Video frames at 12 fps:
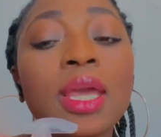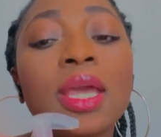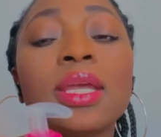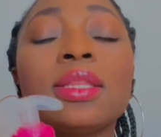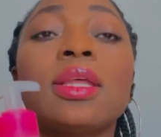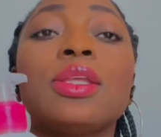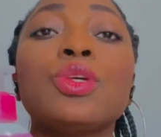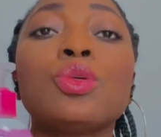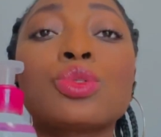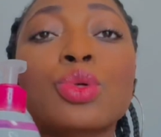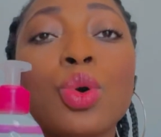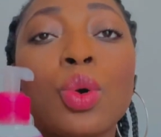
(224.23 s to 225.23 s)
and then
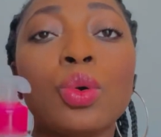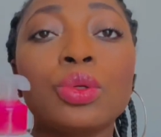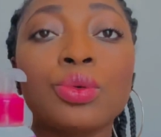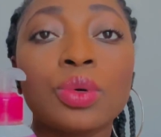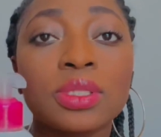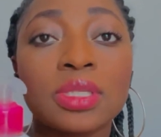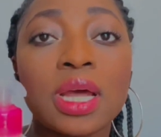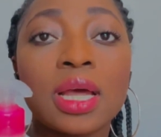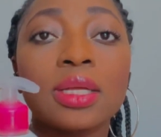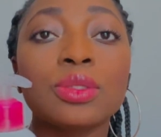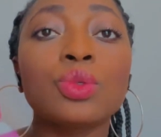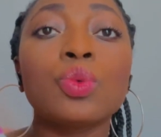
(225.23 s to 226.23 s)
use cold water
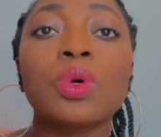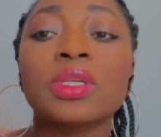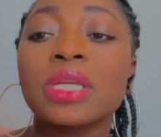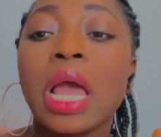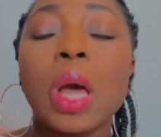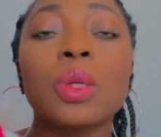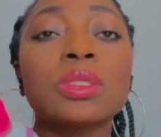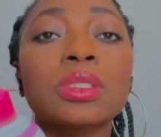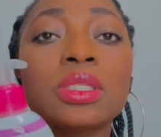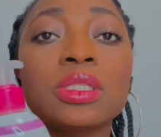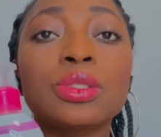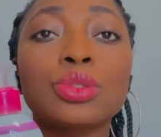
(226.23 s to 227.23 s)
to wash out
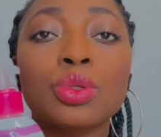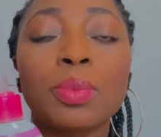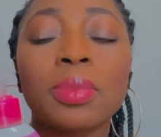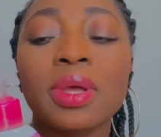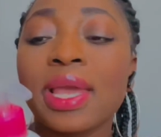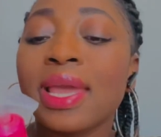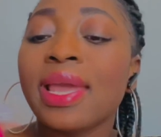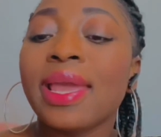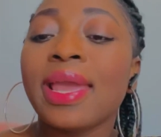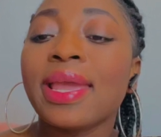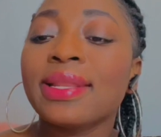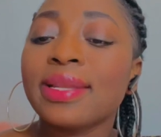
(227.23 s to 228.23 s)
this soap.
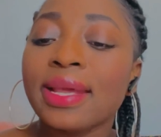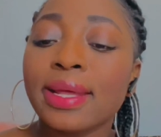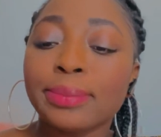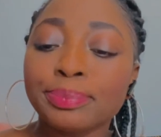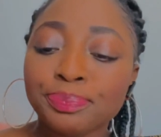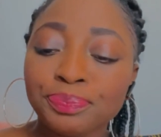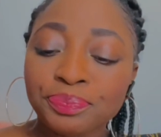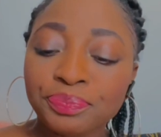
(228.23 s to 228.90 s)
And